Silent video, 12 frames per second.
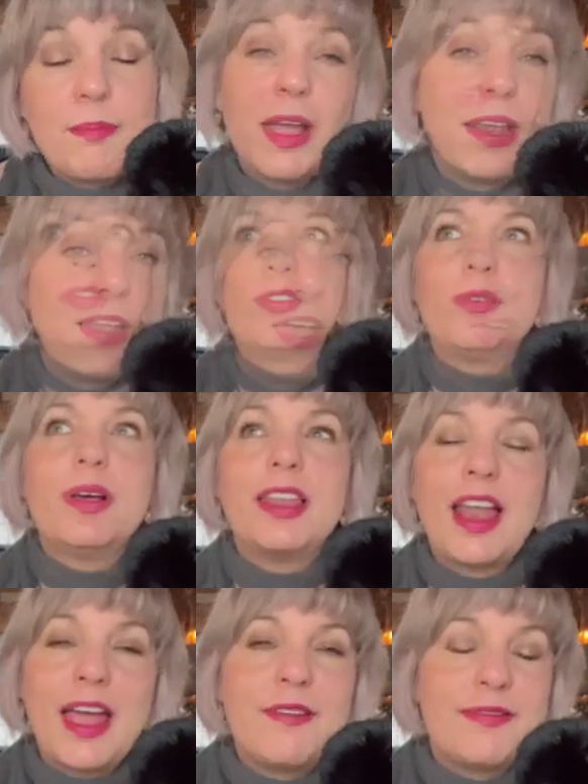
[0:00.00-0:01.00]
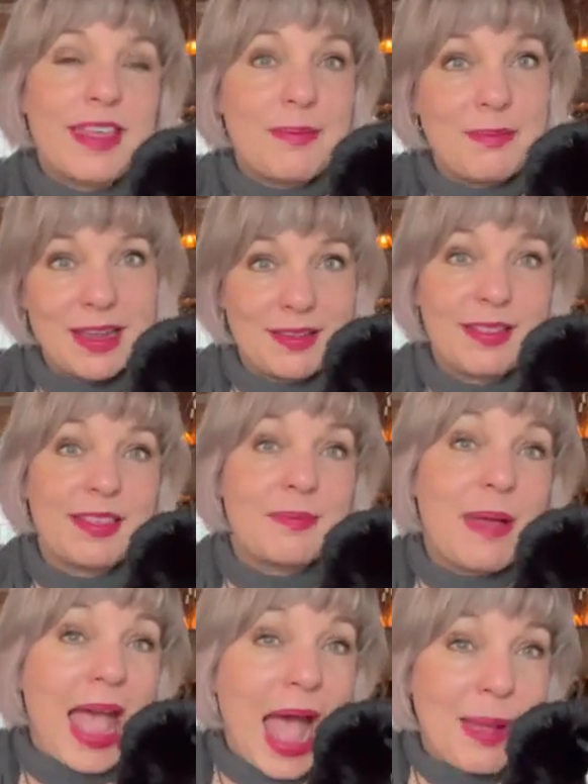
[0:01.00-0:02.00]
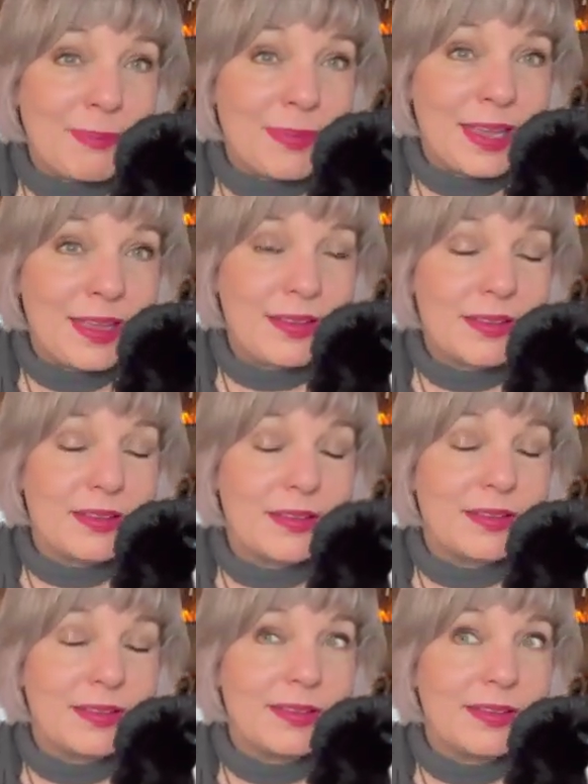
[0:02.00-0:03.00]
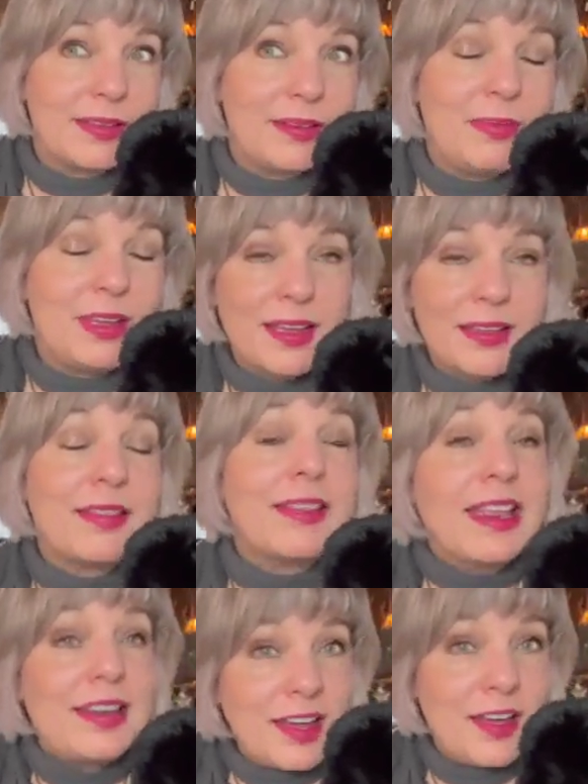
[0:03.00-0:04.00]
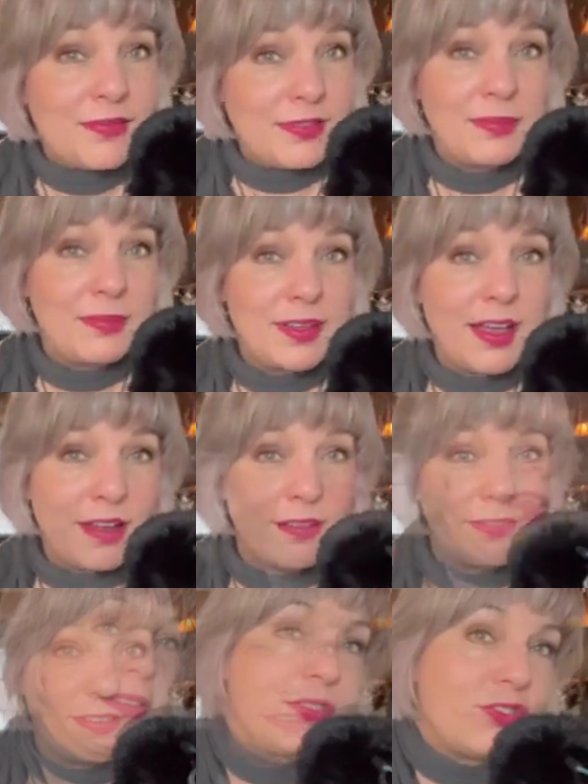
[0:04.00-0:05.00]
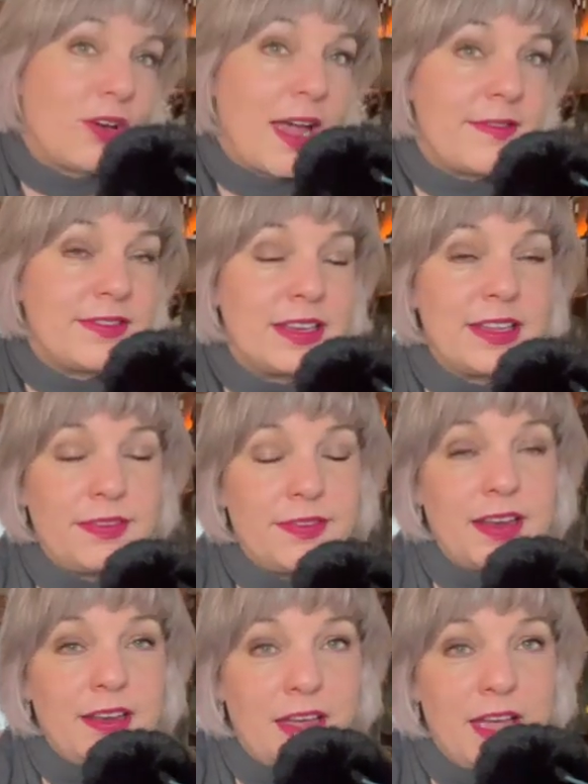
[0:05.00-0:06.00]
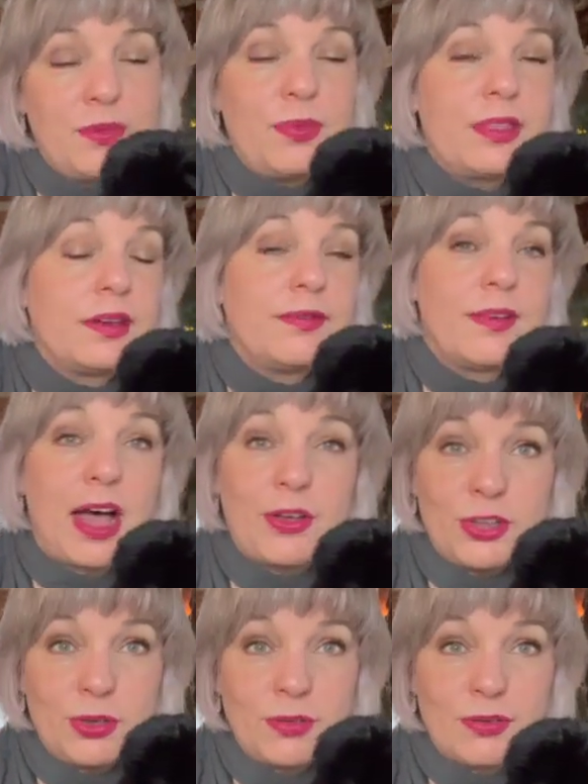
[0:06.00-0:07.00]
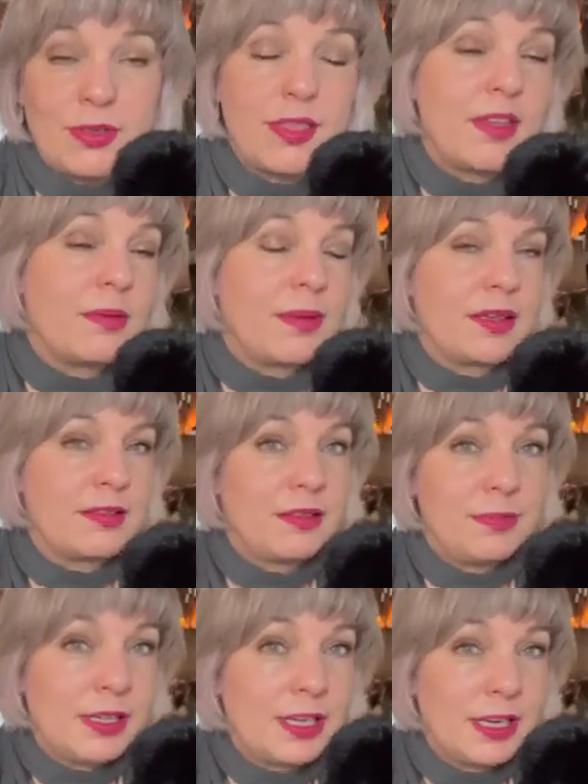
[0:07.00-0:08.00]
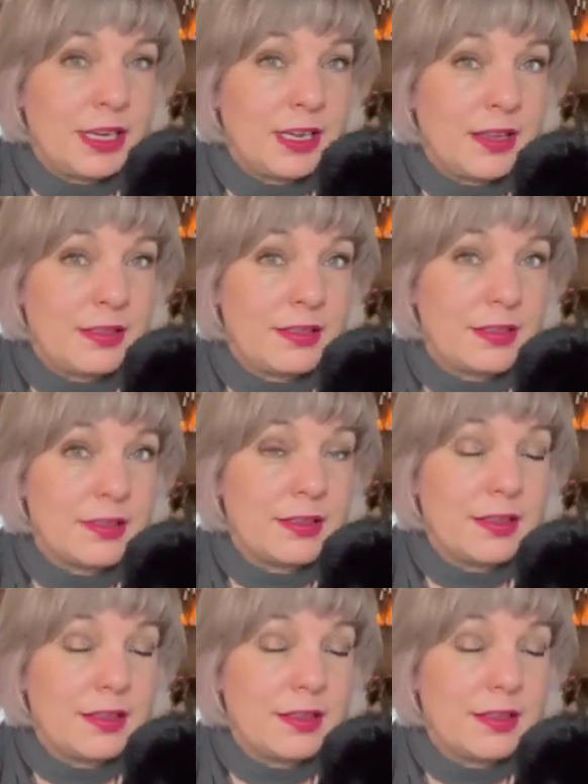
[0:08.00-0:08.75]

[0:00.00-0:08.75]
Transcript: by love, a life that makes them happy because they love themselves. They strive to live in line with their values, their best abilities,